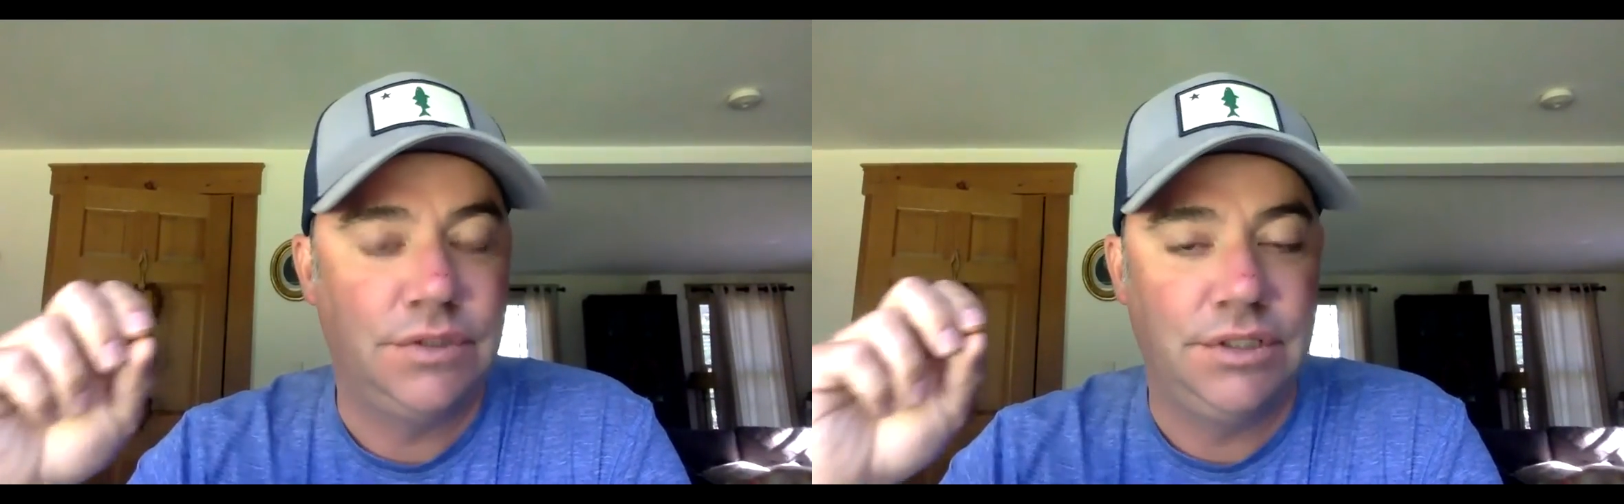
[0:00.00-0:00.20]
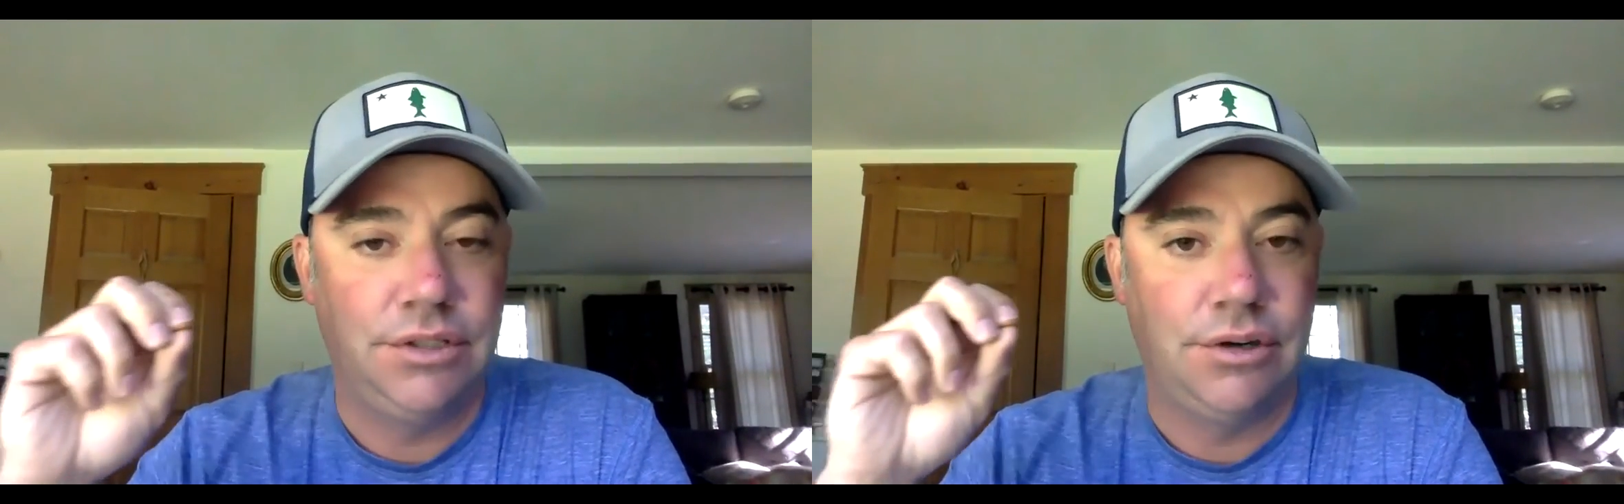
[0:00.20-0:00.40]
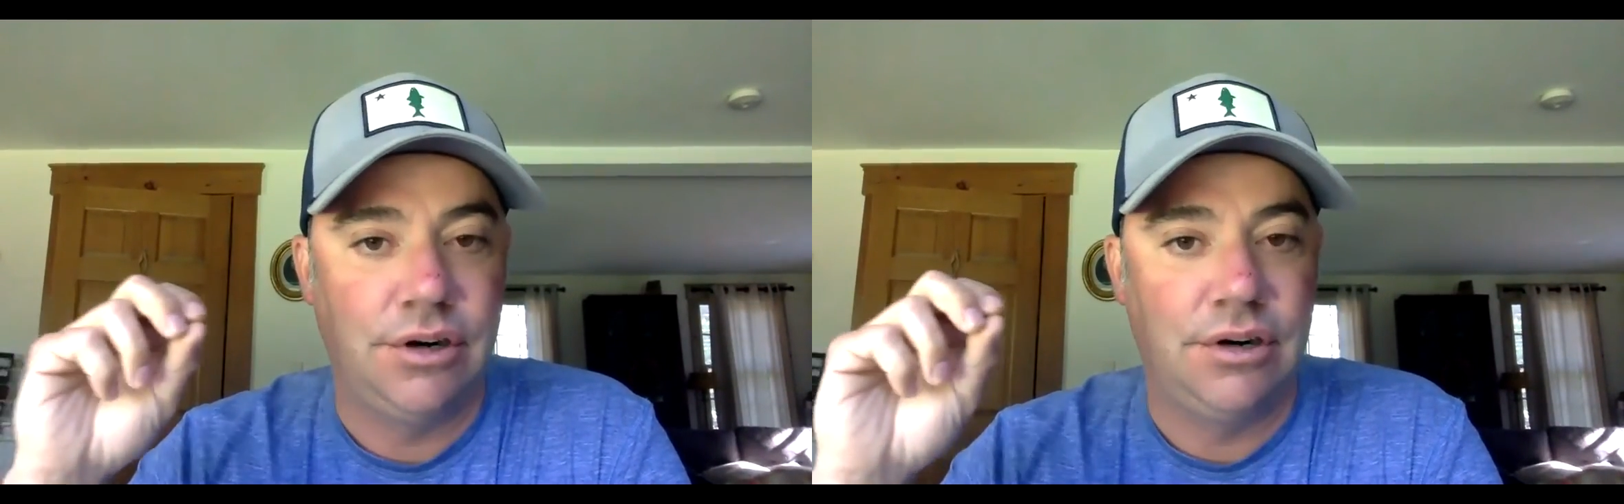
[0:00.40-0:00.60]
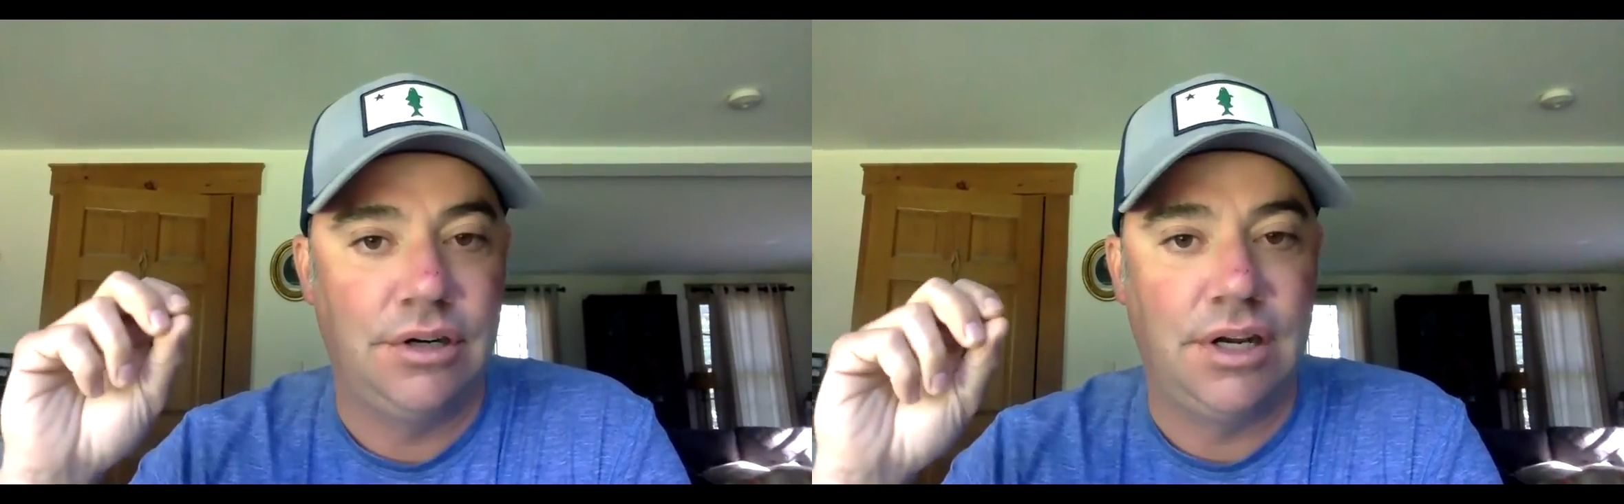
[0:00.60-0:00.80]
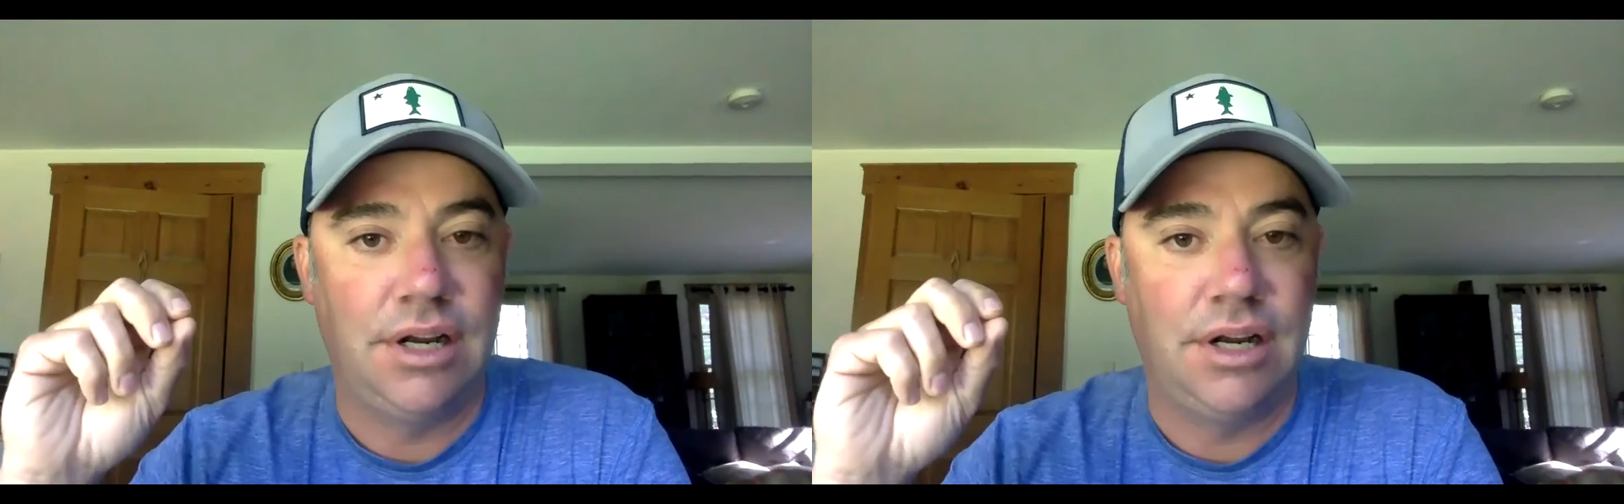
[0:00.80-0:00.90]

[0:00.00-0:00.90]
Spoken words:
your